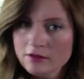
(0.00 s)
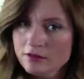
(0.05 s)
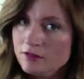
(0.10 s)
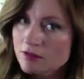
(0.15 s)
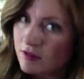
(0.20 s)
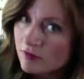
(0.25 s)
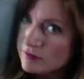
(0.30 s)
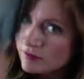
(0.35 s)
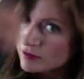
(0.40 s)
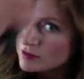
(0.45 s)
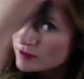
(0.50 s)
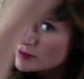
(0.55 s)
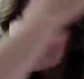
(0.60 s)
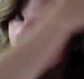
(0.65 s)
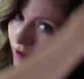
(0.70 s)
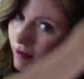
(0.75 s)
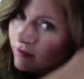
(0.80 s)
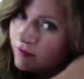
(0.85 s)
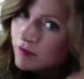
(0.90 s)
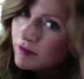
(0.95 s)
So first
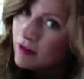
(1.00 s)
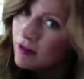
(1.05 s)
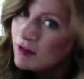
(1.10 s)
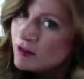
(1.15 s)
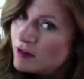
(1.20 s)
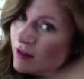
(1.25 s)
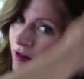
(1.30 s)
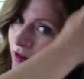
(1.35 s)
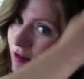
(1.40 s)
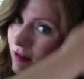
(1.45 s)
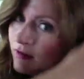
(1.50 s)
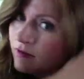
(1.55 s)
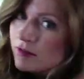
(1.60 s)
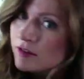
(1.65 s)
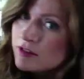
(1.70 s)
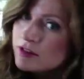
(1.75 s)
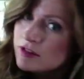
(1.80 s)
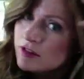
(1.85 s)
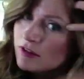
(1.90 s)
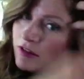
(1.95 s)
off, you want to
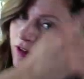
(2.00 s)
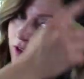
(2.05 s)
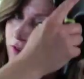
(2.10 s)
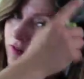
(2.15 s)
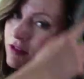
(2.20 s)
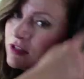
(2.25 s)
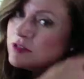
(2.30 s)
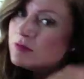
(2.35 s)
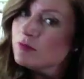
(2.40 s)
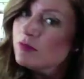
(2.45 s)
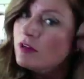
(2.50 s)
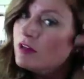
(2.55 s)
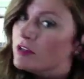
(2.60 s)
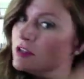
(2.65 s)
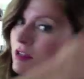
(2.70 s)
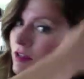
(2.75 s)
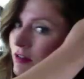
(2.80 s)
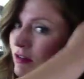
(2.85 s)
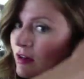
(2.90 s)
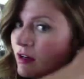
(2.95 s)
start off just
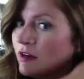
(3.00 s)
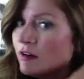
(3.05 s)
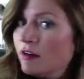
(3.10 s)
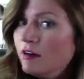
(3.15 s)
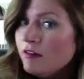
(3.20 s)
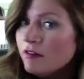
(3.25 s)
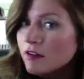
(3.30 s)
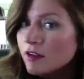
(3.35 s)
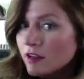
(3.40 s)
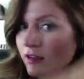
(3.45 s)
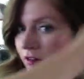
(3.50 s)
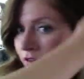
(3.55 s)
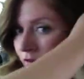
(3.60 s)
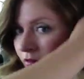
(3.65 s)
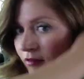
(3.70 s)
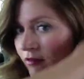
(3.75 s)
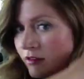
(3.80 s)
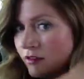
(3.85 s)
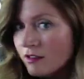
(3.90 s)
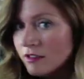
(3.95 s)
brushing your hair out and getting it
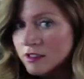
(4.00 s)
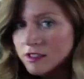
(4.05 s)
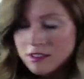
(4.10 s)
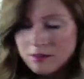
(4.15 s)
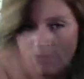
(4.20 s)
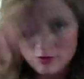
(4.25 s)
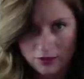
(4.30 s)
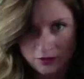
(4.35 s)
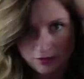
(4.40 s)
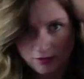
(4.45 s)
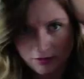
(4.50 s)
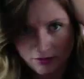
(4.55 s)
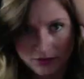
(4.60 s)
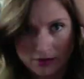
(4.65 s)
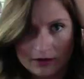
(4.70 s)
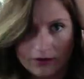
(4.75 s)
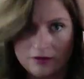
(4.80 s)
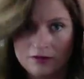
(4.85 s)
really smooth.